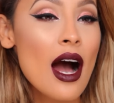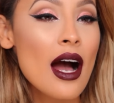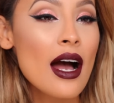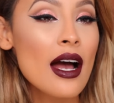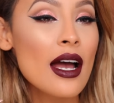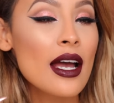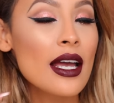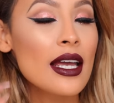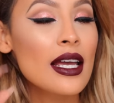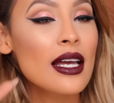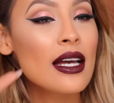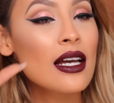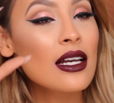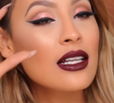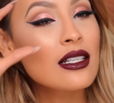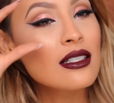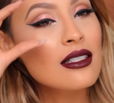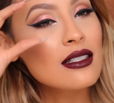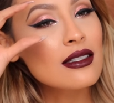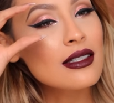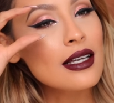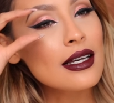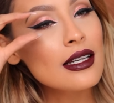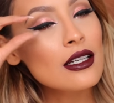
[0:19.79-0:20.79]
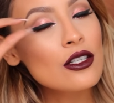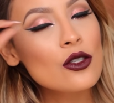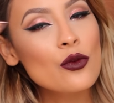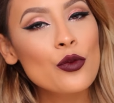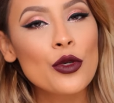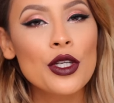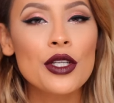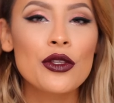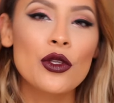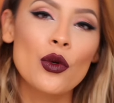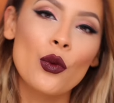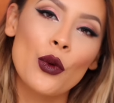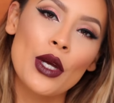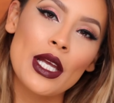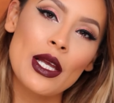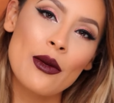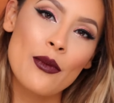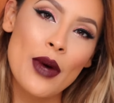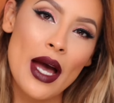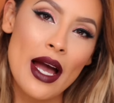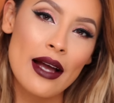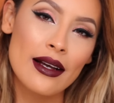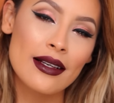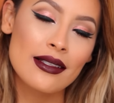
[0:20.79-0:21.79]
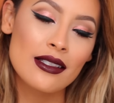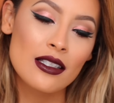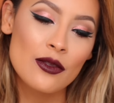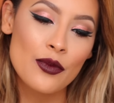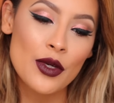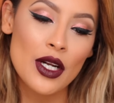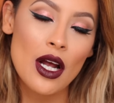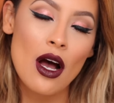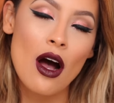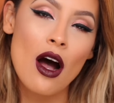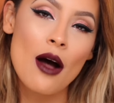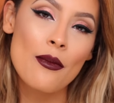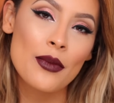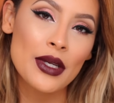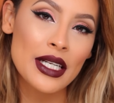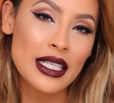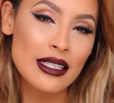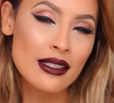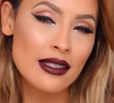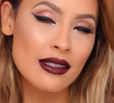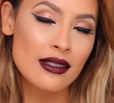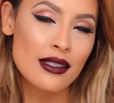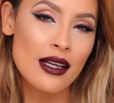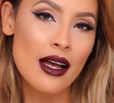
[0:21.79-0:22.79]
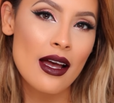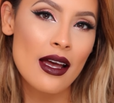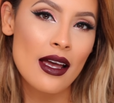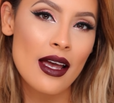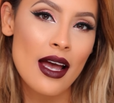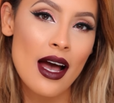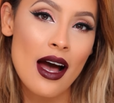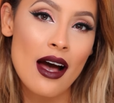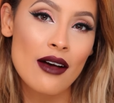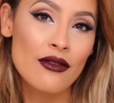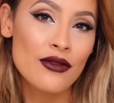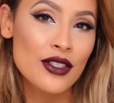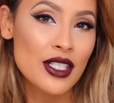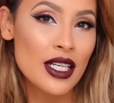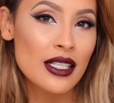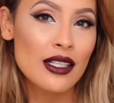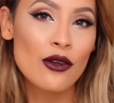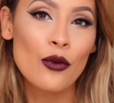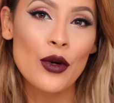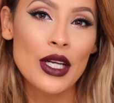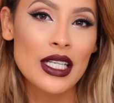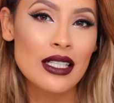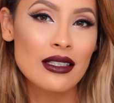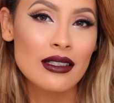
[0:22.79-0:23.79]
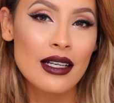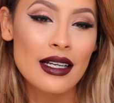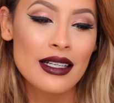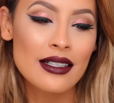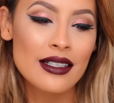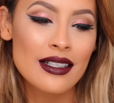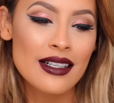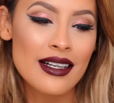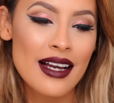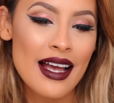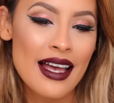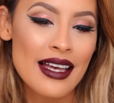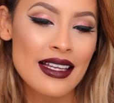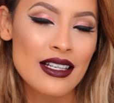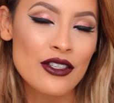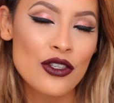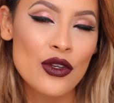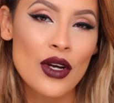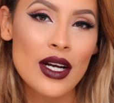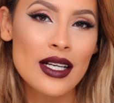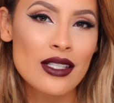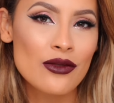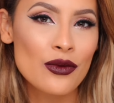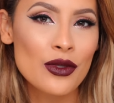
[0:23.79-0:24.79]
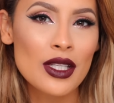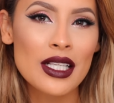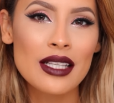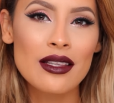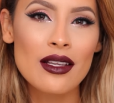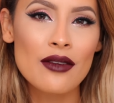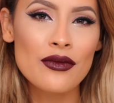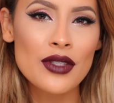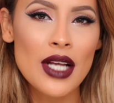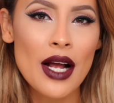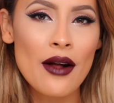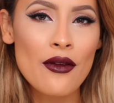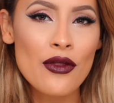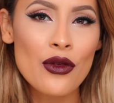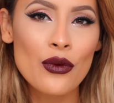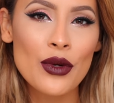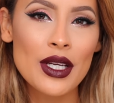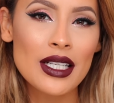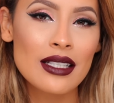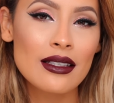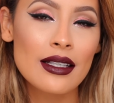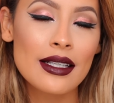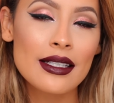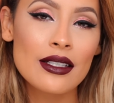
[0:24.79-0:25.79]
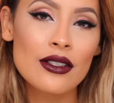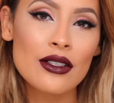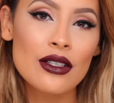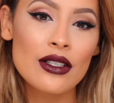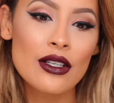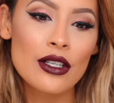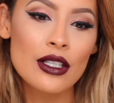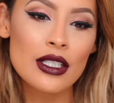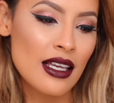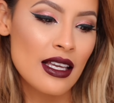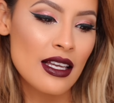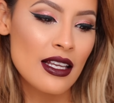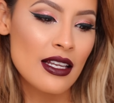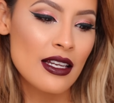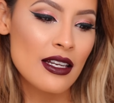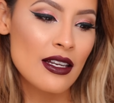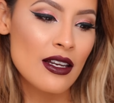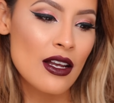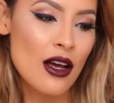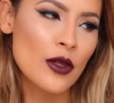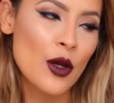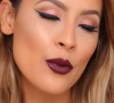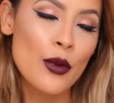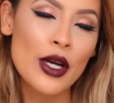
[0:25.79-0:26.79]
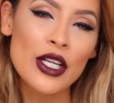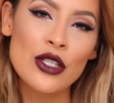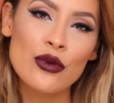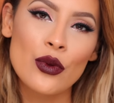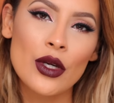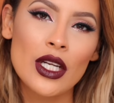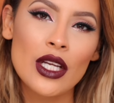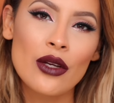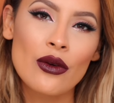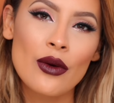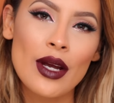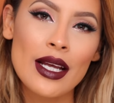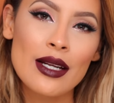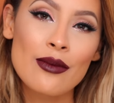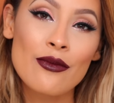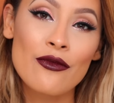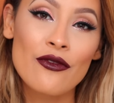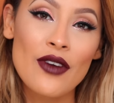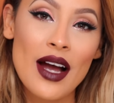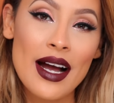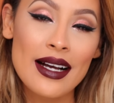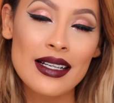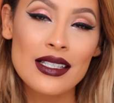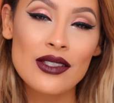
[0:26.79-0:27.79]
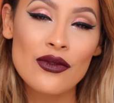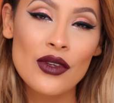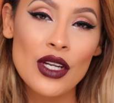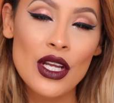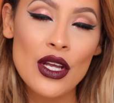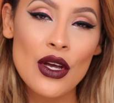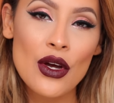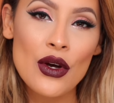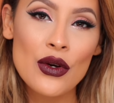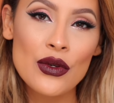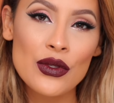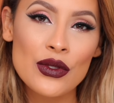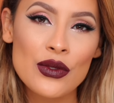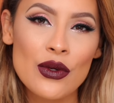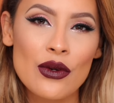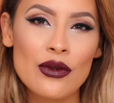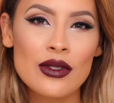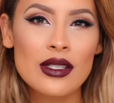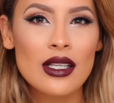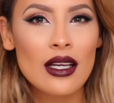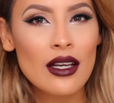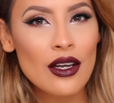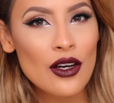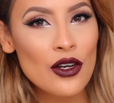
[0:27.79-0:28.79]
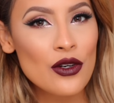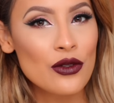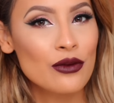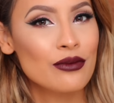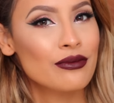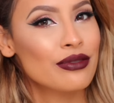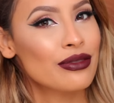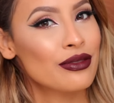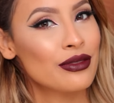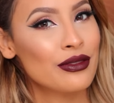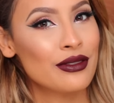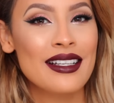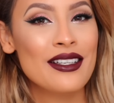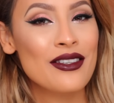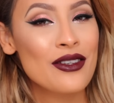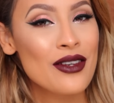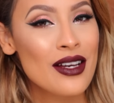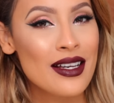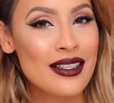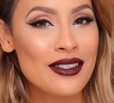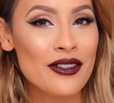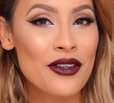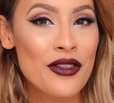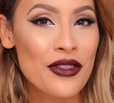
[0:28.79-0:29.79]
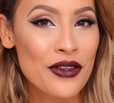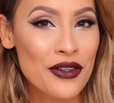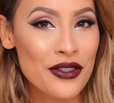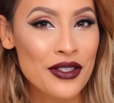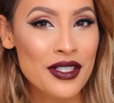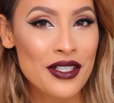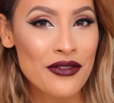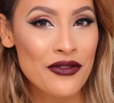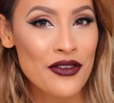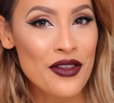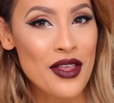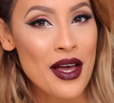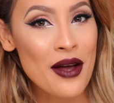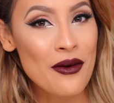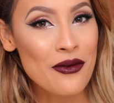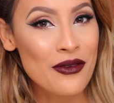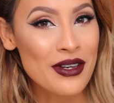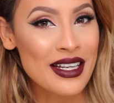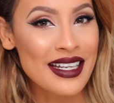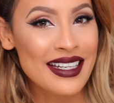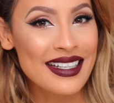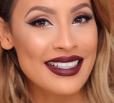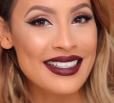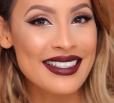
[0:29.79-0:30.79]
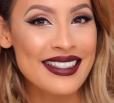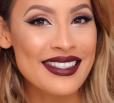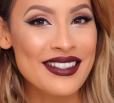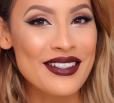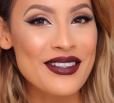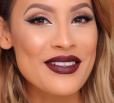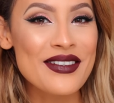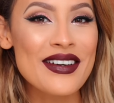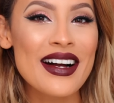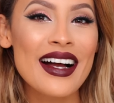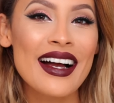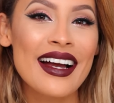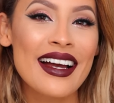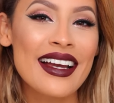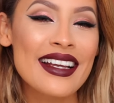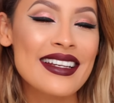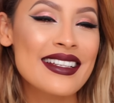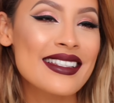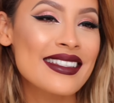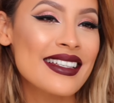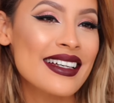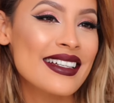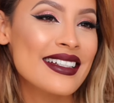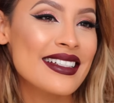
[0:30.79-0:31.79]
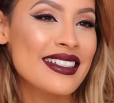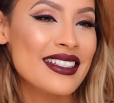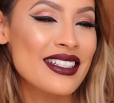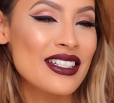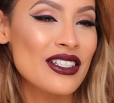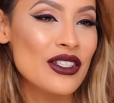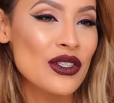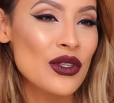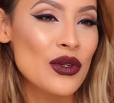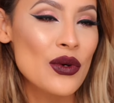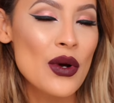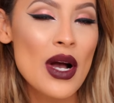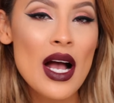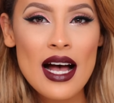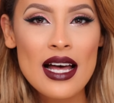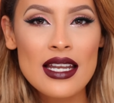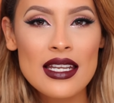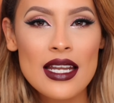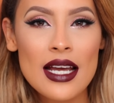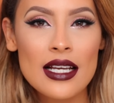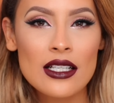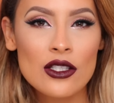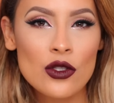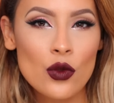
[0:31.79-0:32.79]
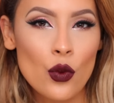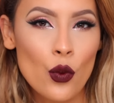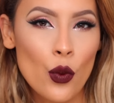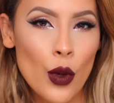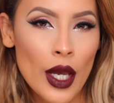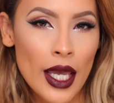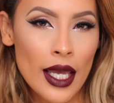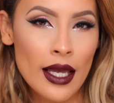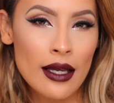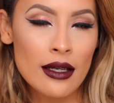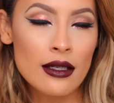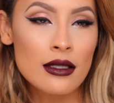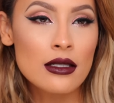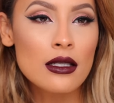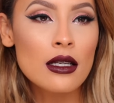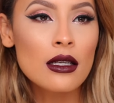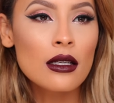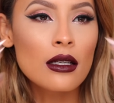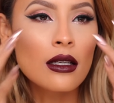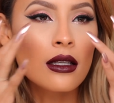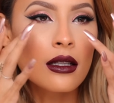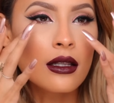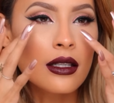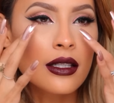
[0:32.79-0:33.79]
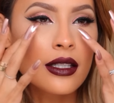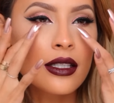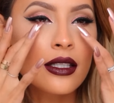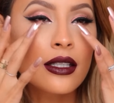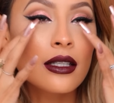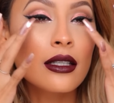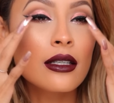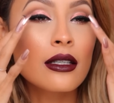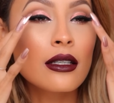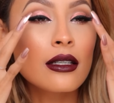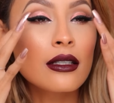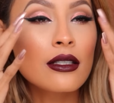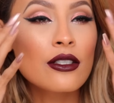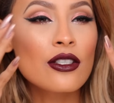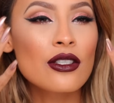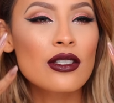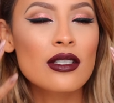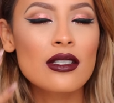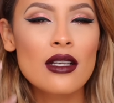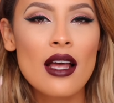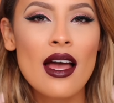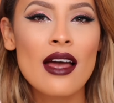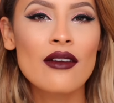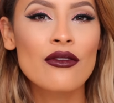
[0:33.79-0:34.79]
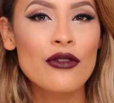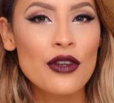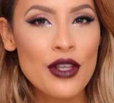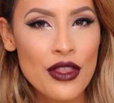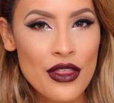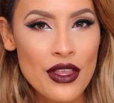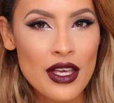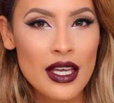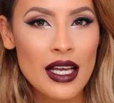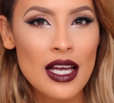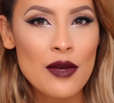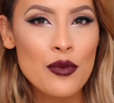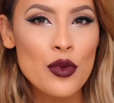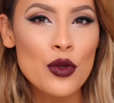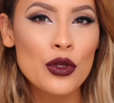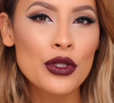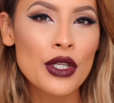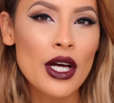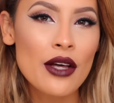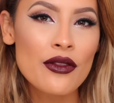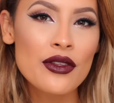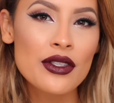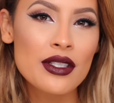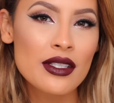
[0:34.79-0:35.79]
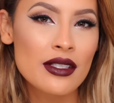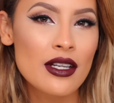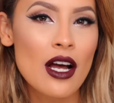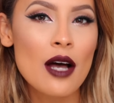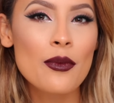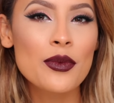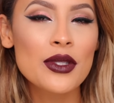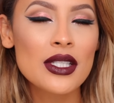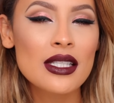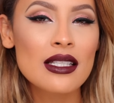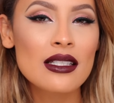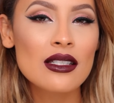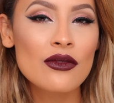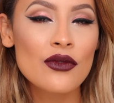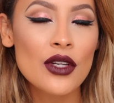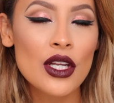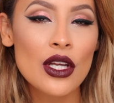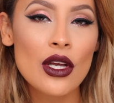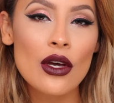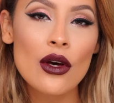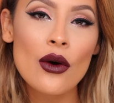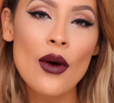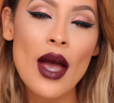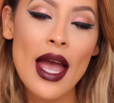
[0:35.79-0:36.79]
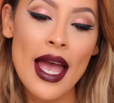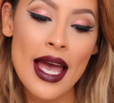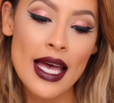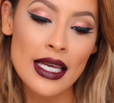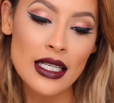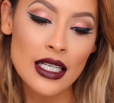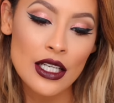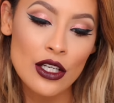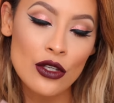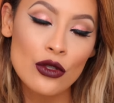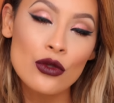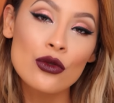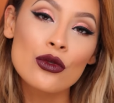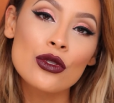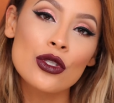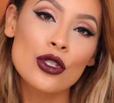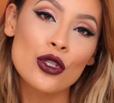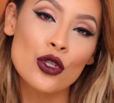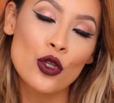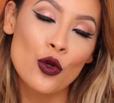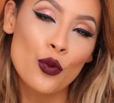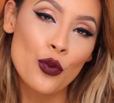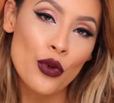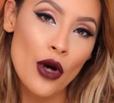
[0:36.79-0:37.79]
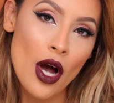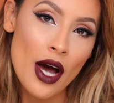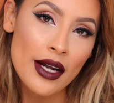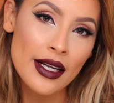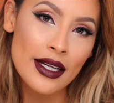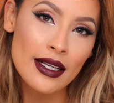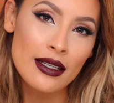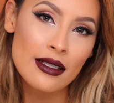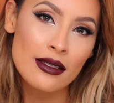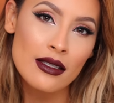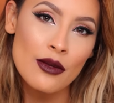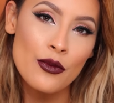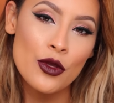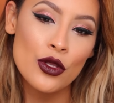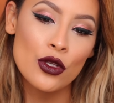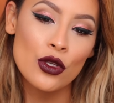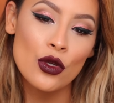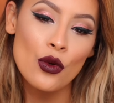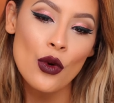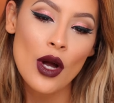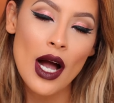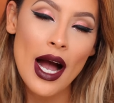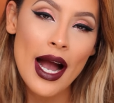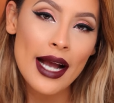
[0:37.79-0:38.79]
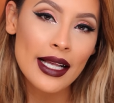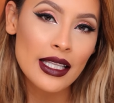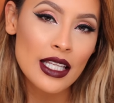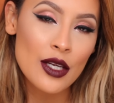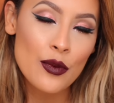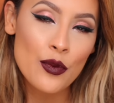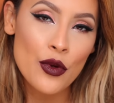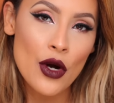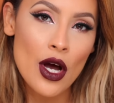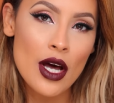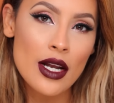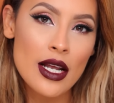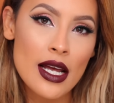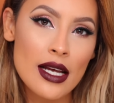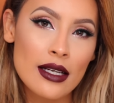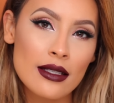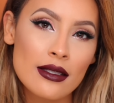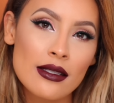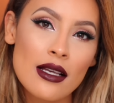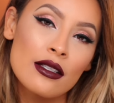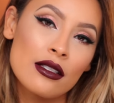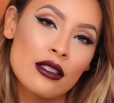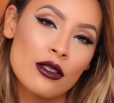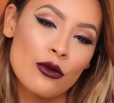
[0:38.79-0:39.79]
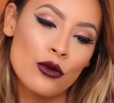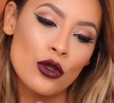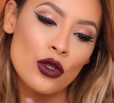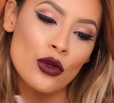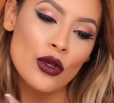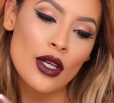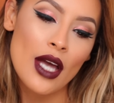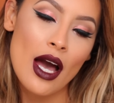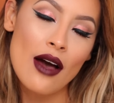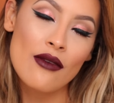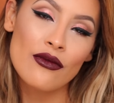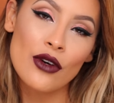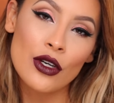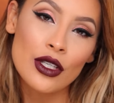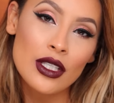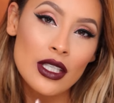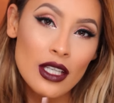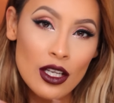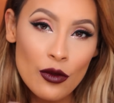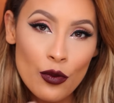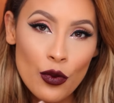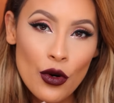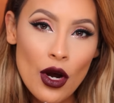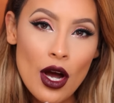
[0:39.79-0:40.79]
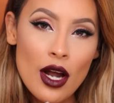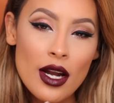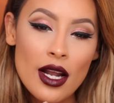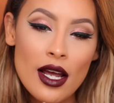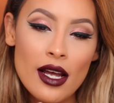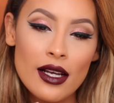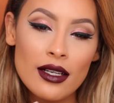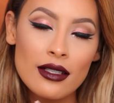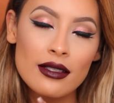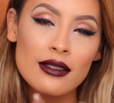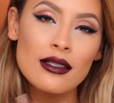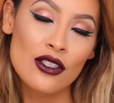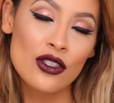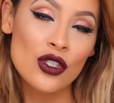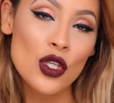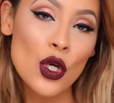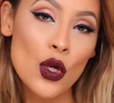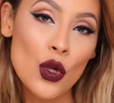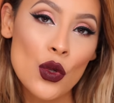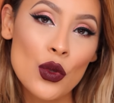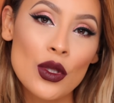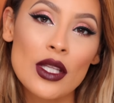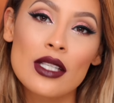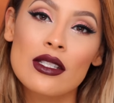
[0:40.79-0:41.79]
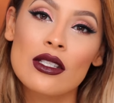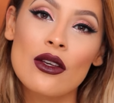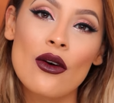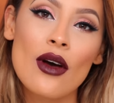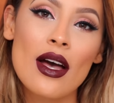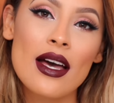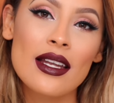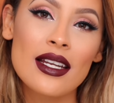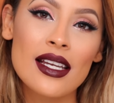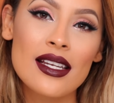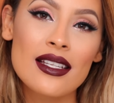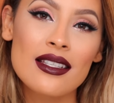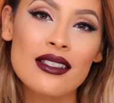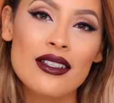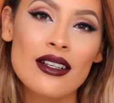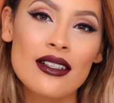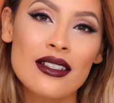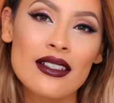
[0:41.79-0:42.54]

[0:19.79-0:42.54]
I decided to bring the wing back because it's been a hot minute since I have done a winged liner, and you guys really loved how the winged liner looked in my twenty random facts video, so I was like, oh, you guys are thirsty for that wing. So I decided to do a nice winged glitter, just everything. I pulled all the stops in this video, and I used new products, some of the new Kylie products, some new Kat Von D products. So let's go ahead and get